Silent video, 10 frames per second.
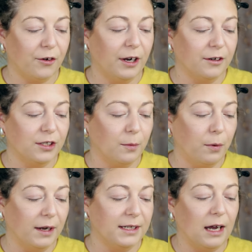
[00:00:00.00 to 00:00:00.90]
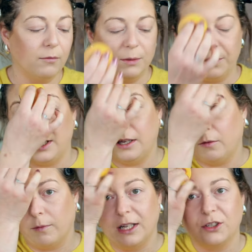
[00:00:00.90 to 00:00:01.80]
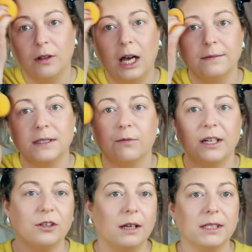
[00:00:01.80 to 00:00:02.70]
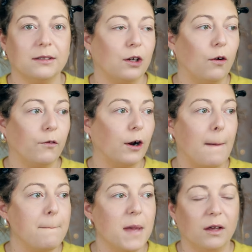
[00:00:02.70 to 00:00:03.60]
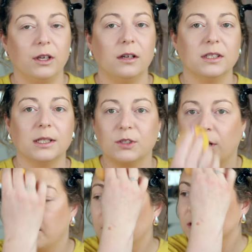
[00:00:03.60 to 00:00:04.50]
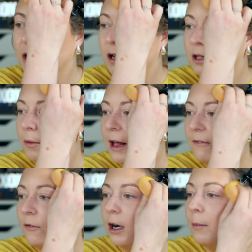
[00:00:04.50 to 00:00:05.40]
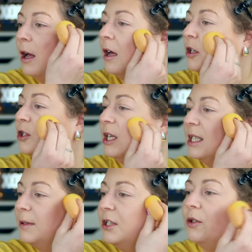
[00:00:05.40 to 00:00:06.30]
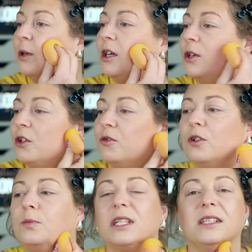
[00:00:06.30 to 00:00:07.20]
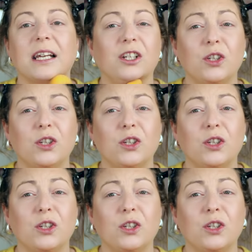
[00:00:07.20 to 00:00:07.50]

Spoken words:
creator to point out would be Rach Loves. Rach Loves has over 1 million subscribers on the platform. She has been doing YouTube since like